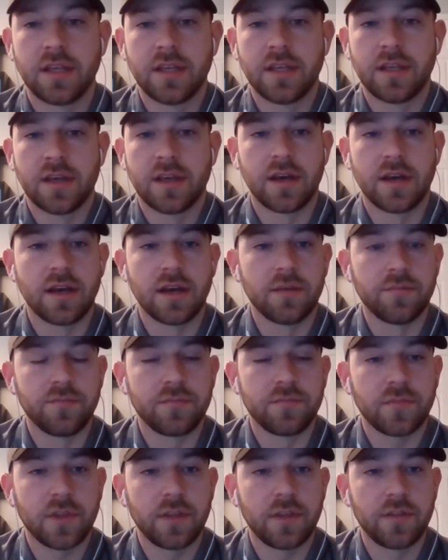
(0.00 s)

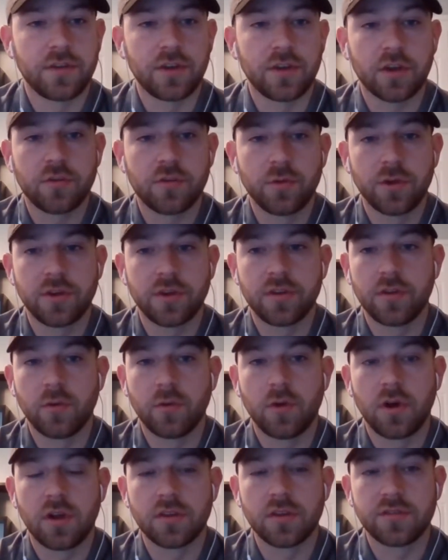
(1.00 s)
the ductwork and the
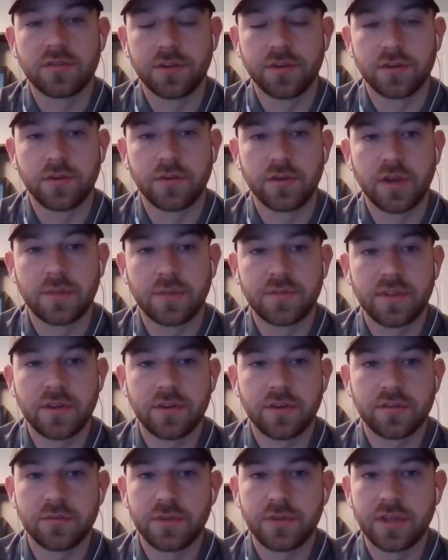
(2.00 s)
walls that are going up to
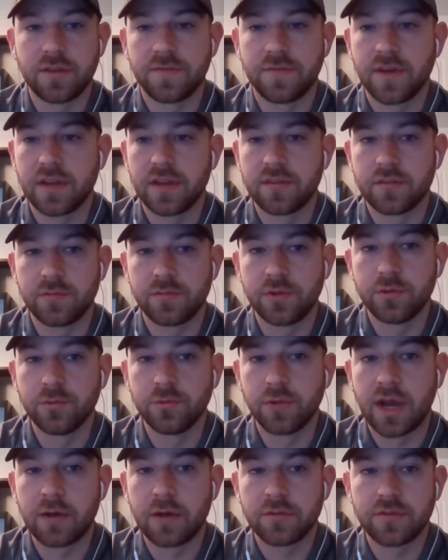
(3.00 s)
there. So we had to find some new
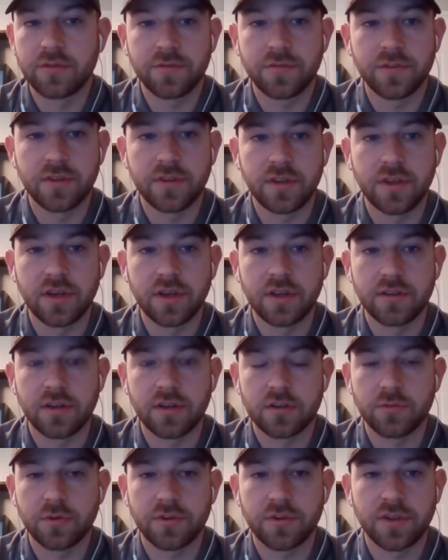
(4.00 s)
routes for the
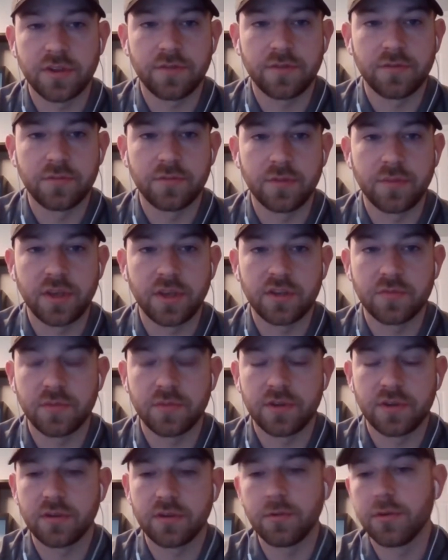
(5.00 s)
ductwork to get from the
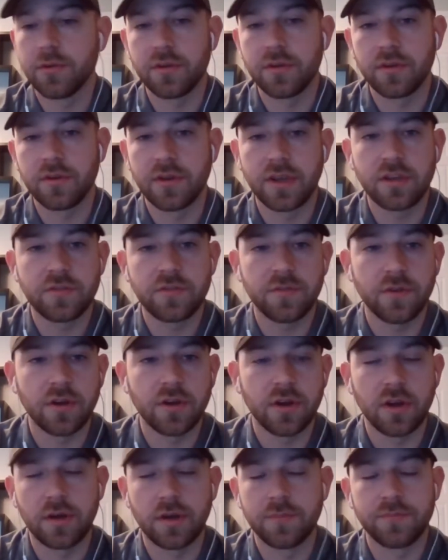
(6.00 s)
basement here where their
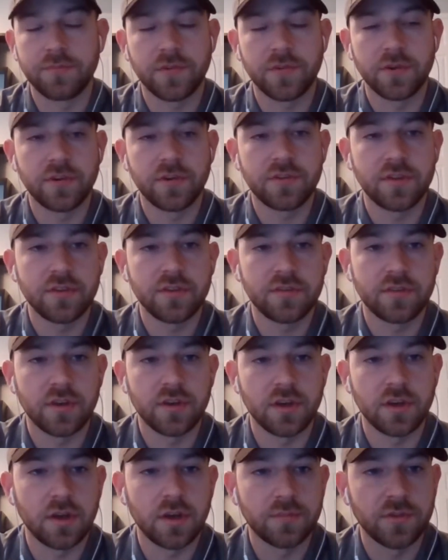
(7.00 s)
furnaces
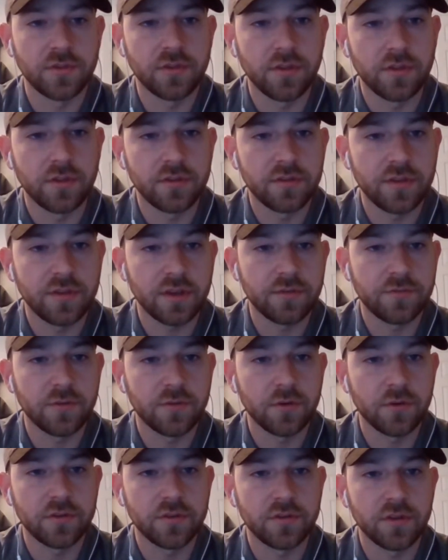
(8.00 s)
up to the second
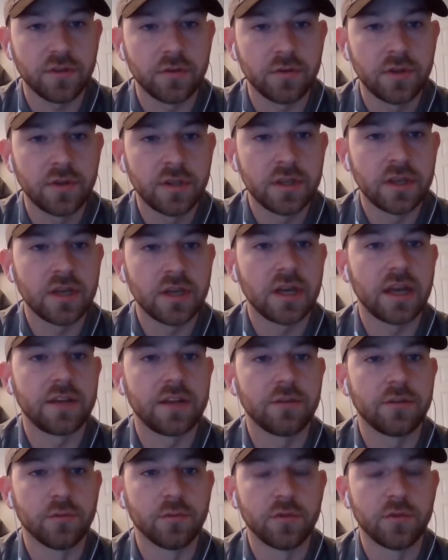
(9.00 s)
floor. So I
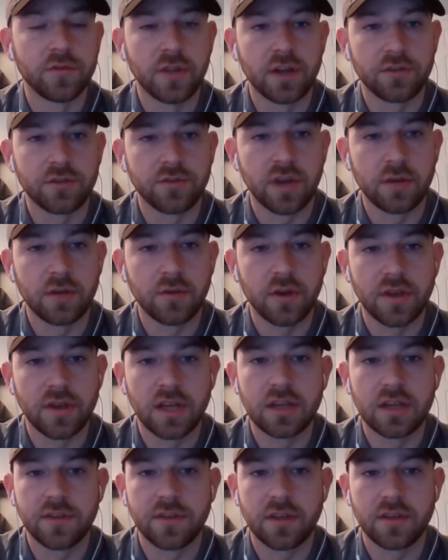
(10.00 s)
had to remove a lot of drywall,
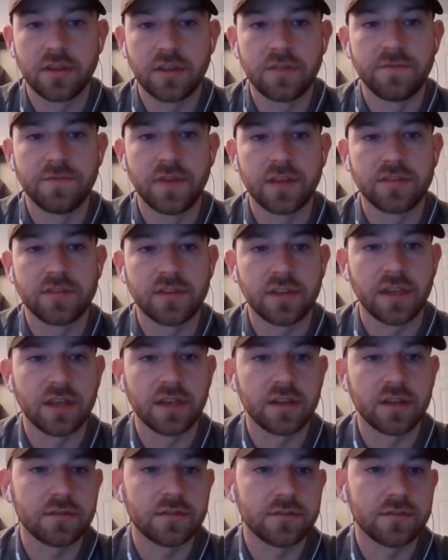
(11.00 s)
kind of
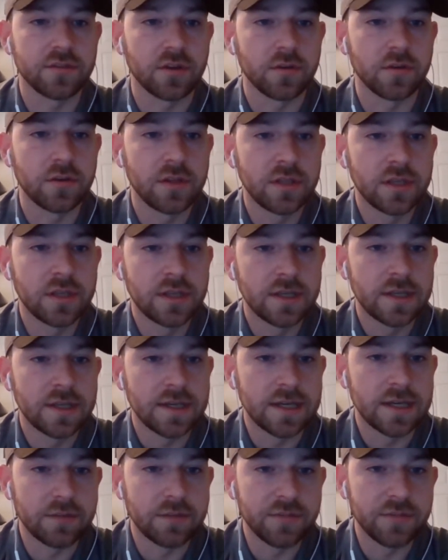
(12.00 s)
investigating. So
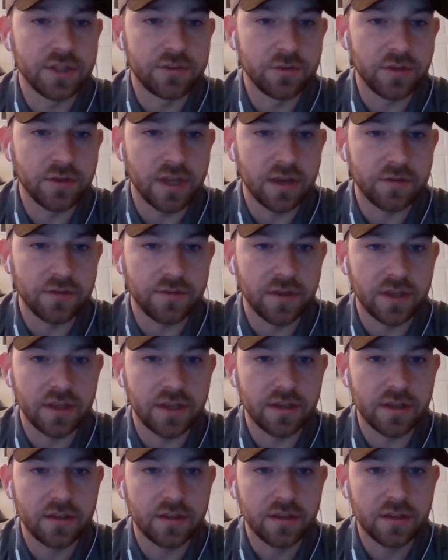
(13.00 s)
they do have
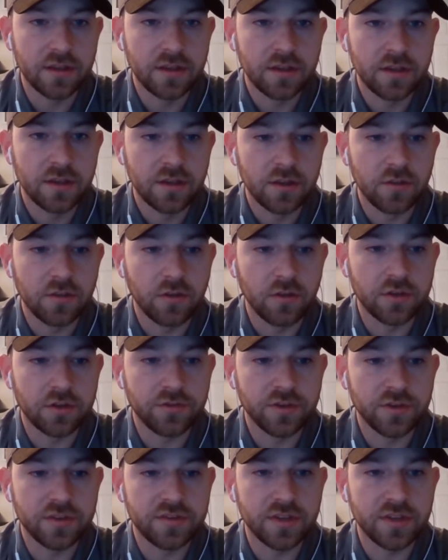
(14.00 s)
a
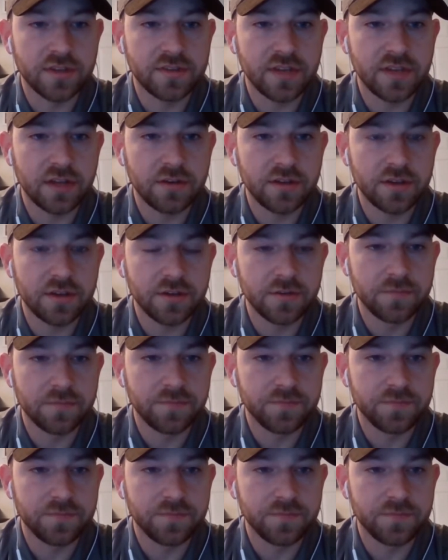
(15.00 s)
laundry sink down here,